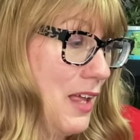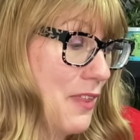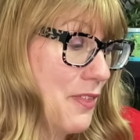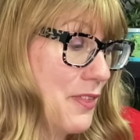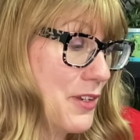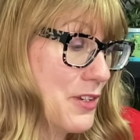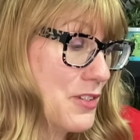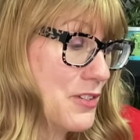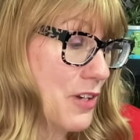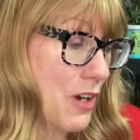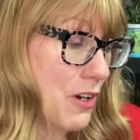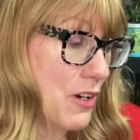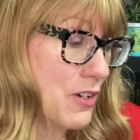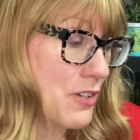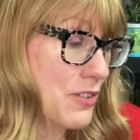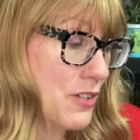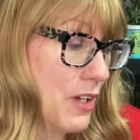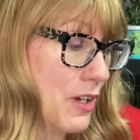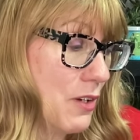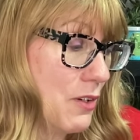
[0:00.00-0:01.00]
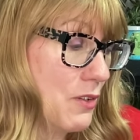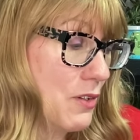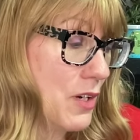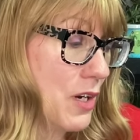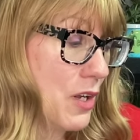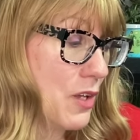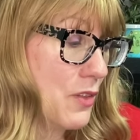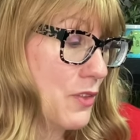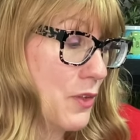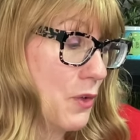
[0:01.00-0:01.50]
the Dark
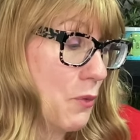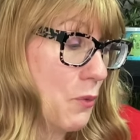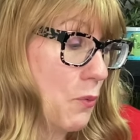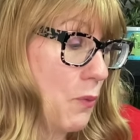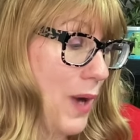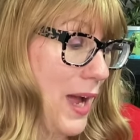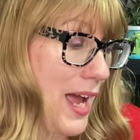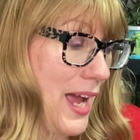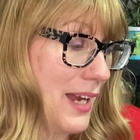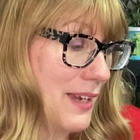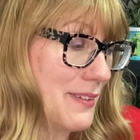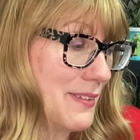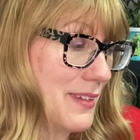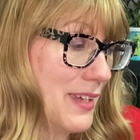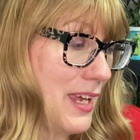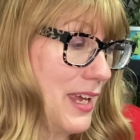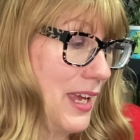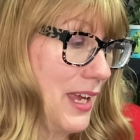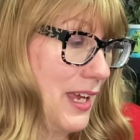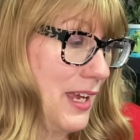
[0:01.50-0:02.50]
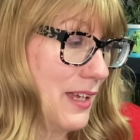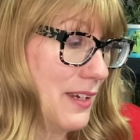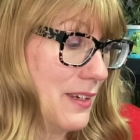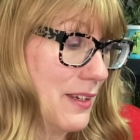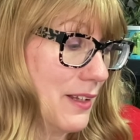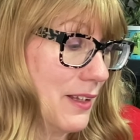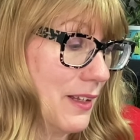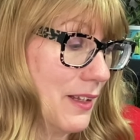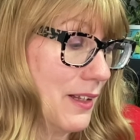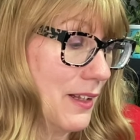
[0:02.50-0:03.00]
Zone, the Wax
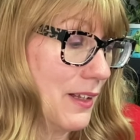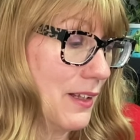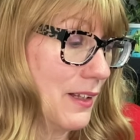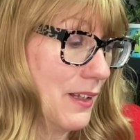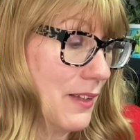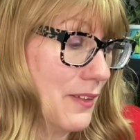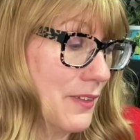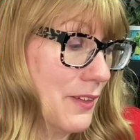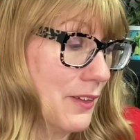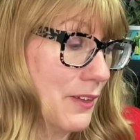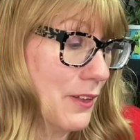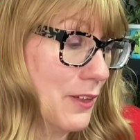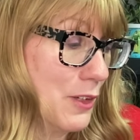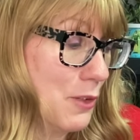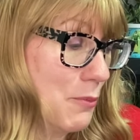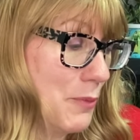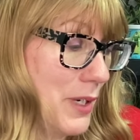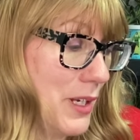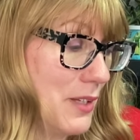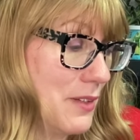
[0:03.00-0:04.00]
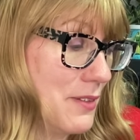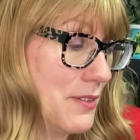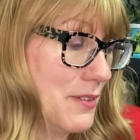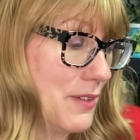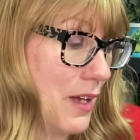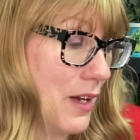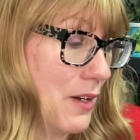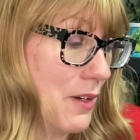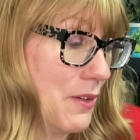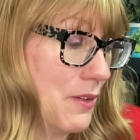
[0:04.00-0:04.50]
Candle, the Luminous
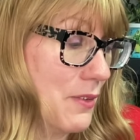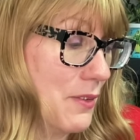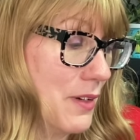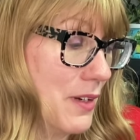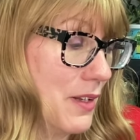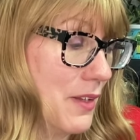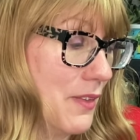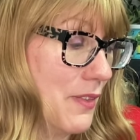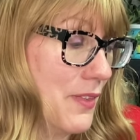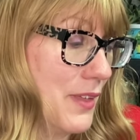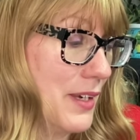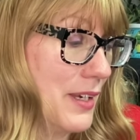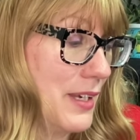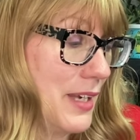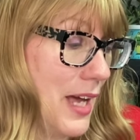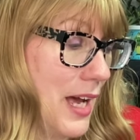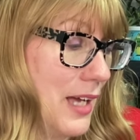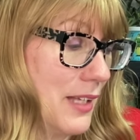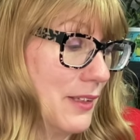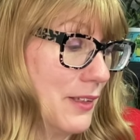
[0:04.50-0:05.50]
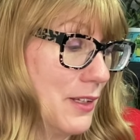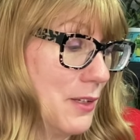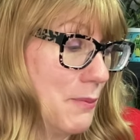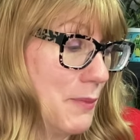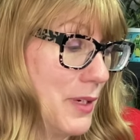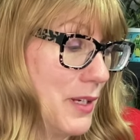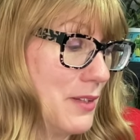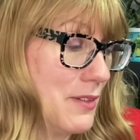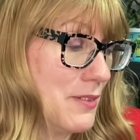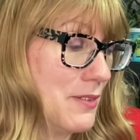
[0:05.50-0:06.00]
Zone, the
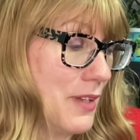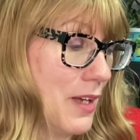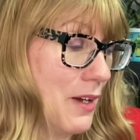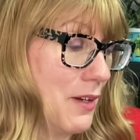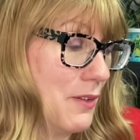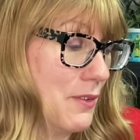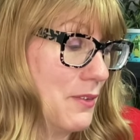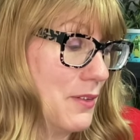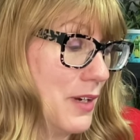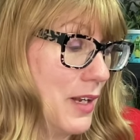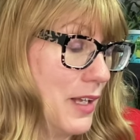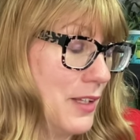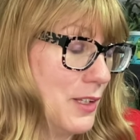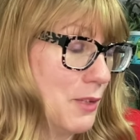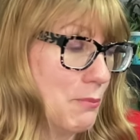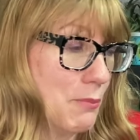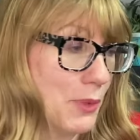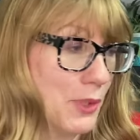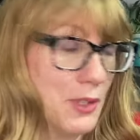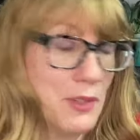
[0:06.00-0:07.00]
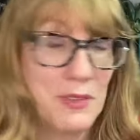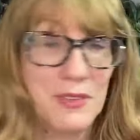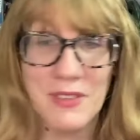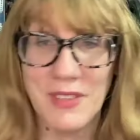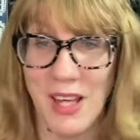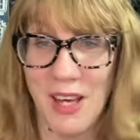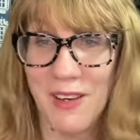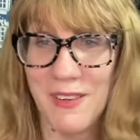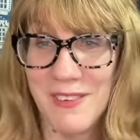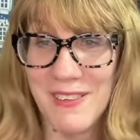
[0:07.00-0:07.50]
Non-Luminous Zone, and the Blue
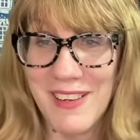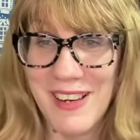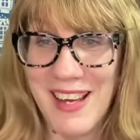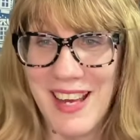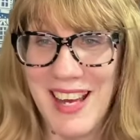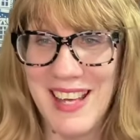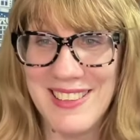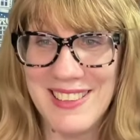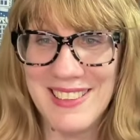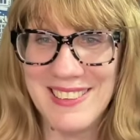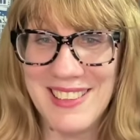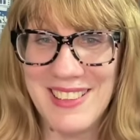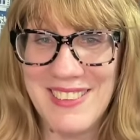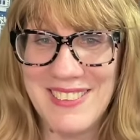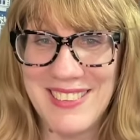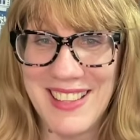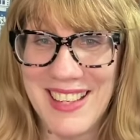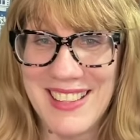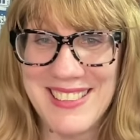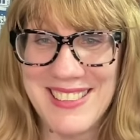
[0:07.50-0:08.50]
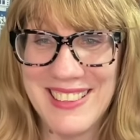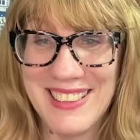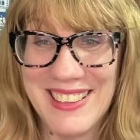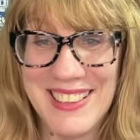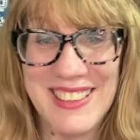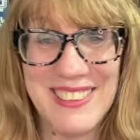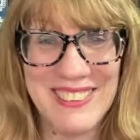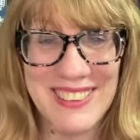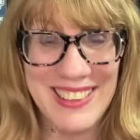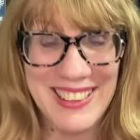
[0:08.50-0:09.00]
Zone. I thought that was actually
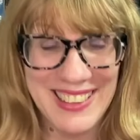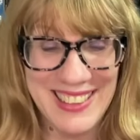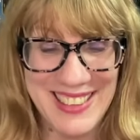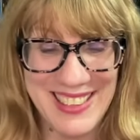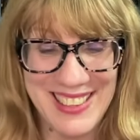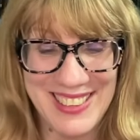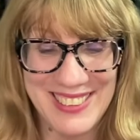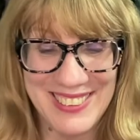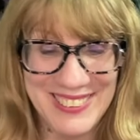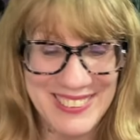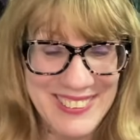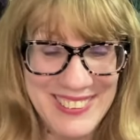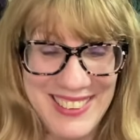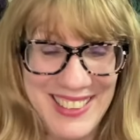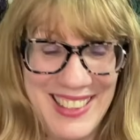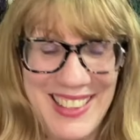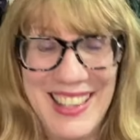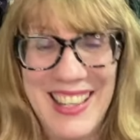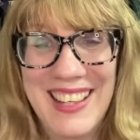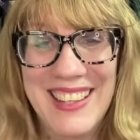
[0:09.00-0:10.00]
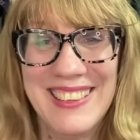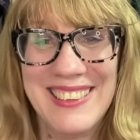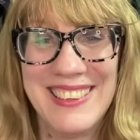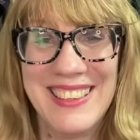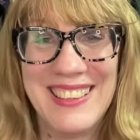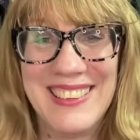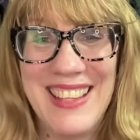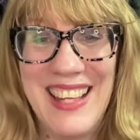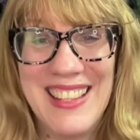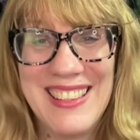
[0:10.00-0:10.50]
really cool. I was
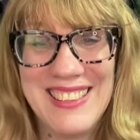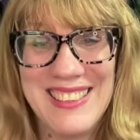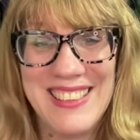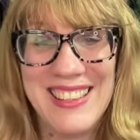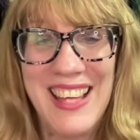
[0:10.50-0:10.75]
like, that's